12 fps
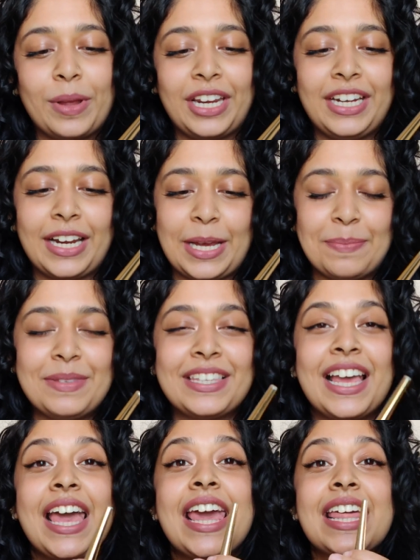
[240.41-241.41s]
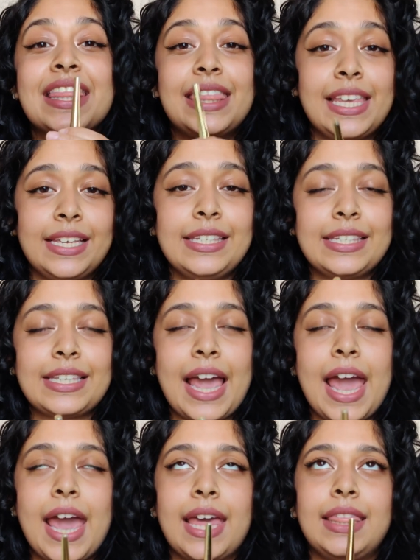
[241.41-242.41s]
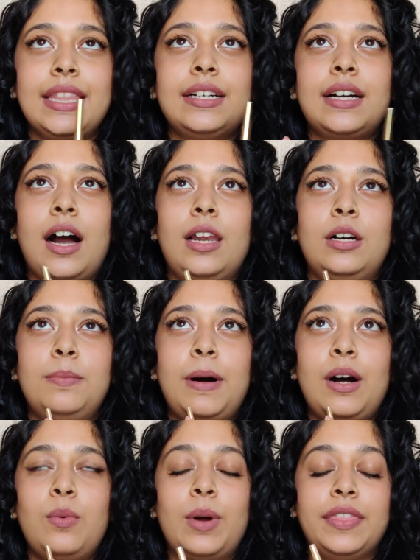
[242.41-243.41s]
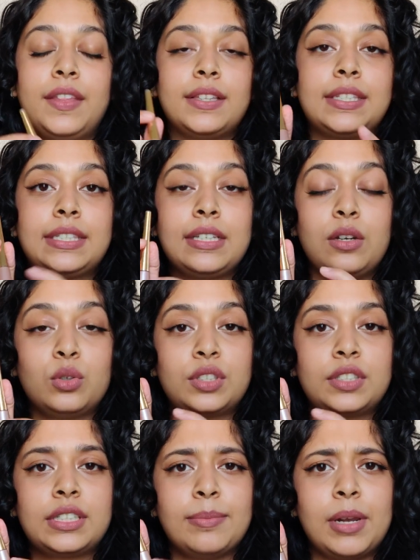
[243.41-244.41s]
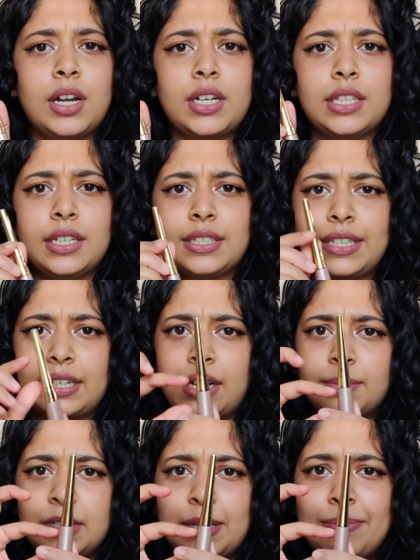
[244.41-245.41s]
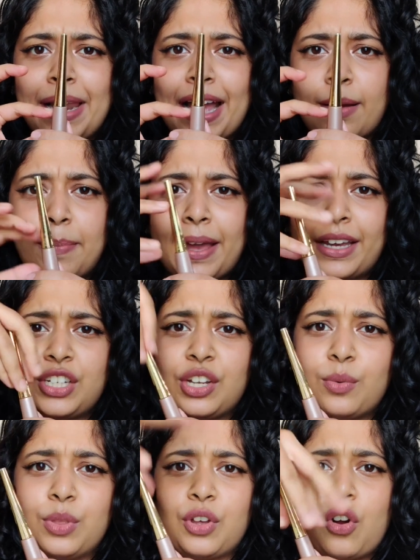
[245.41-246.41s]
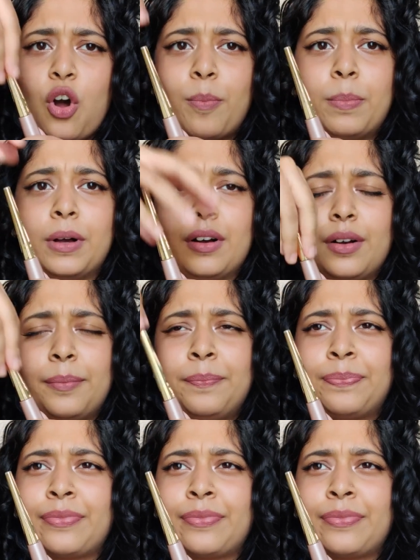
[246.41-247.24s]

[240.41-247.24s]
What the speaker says: many times. This and the Color Bar one that looks similar to this, that comes in a black packaging with a copper